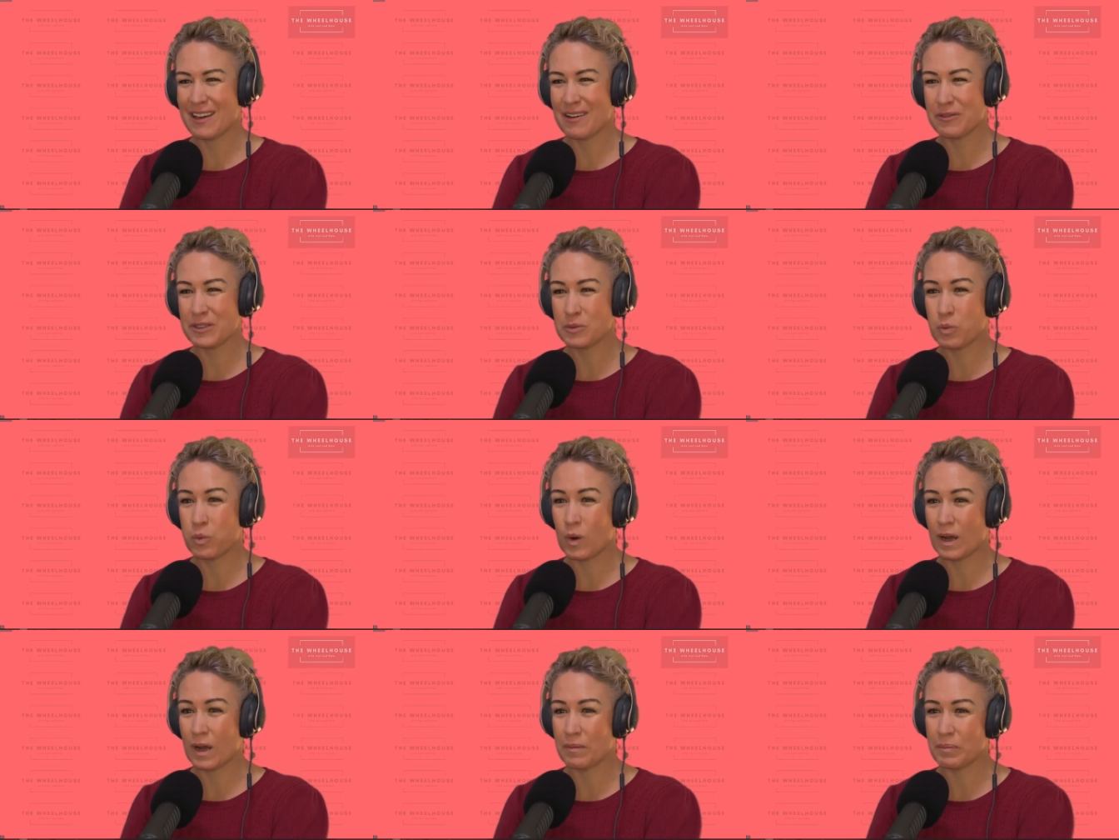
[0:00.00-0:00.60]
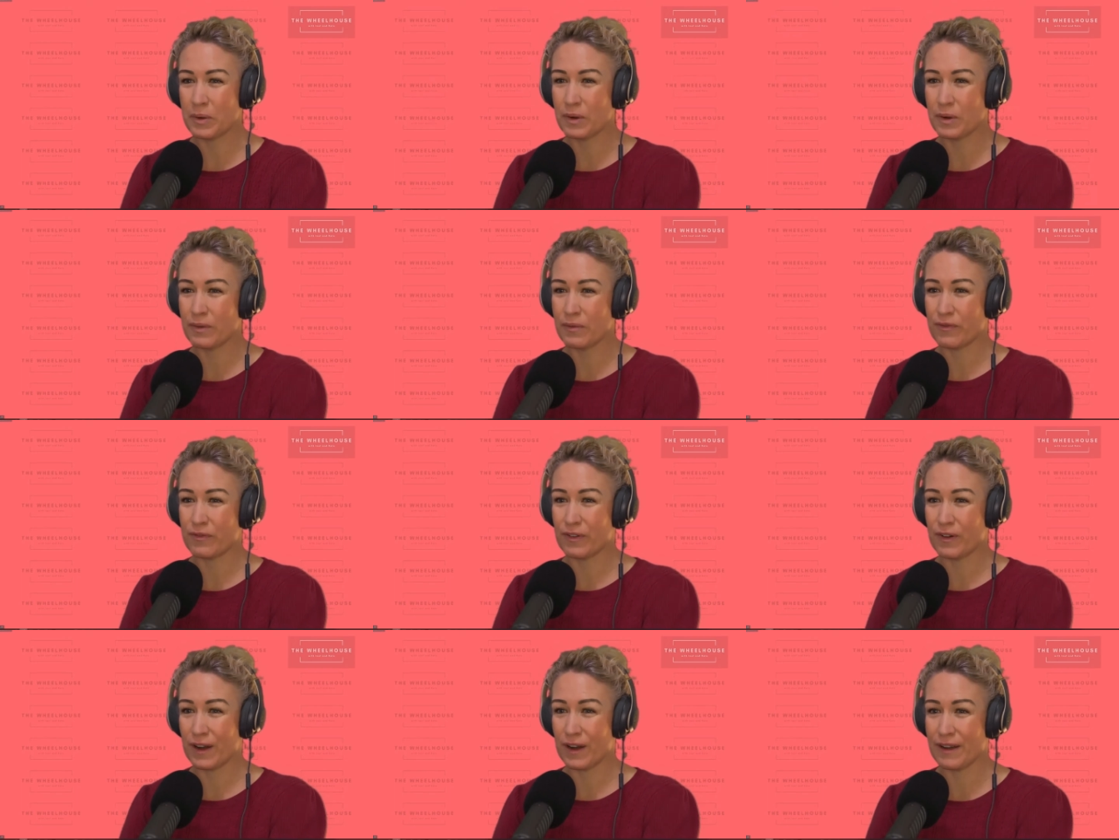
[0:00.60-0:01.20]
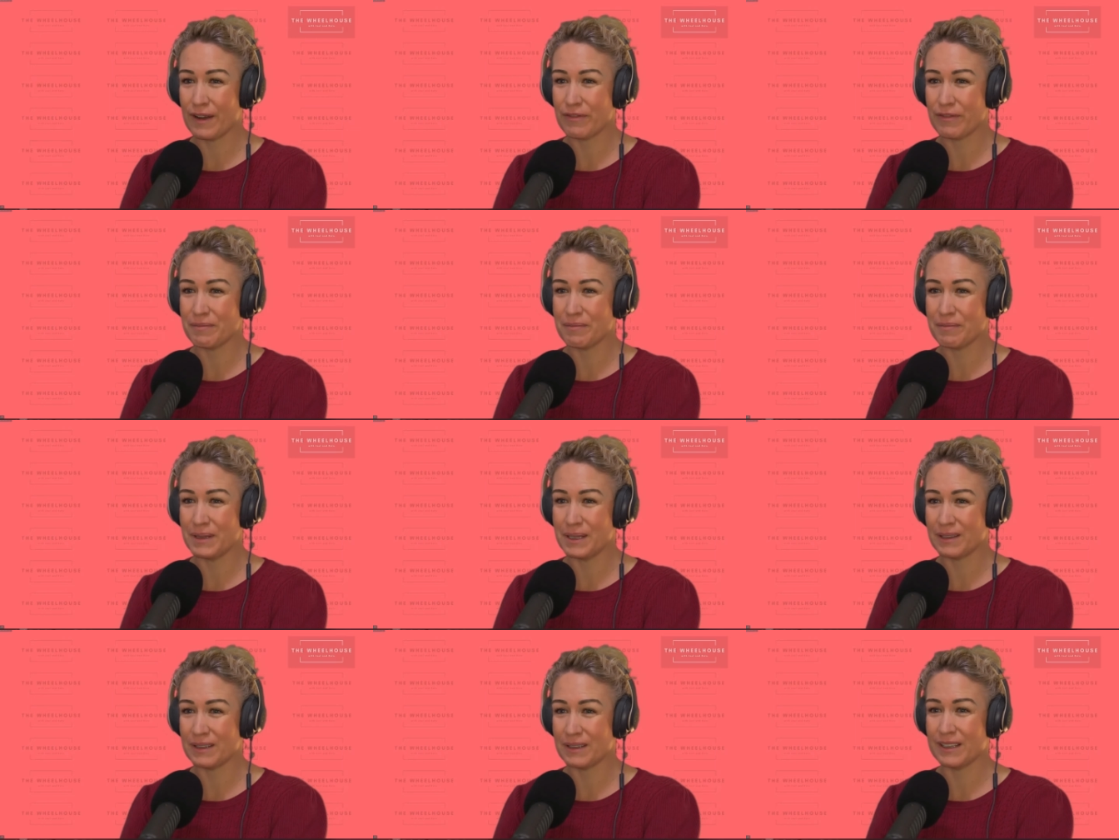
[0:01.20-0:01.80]
that was 1.5
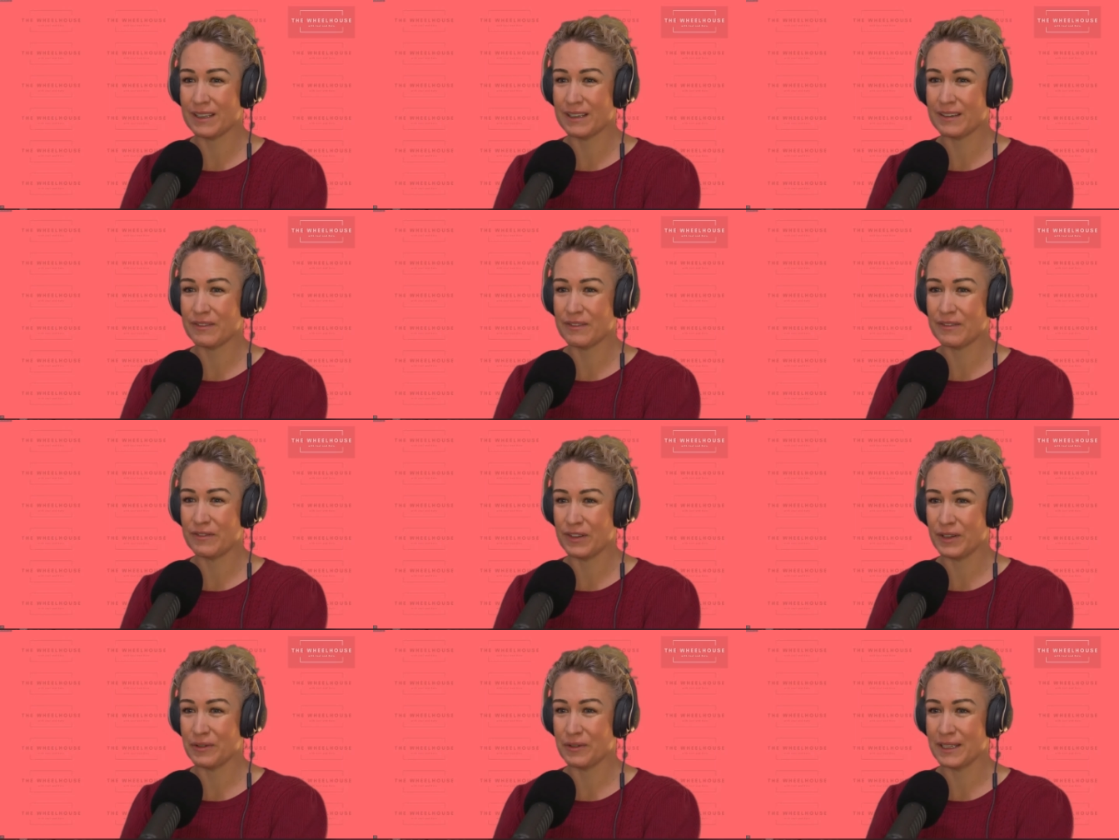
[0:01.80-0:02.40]
million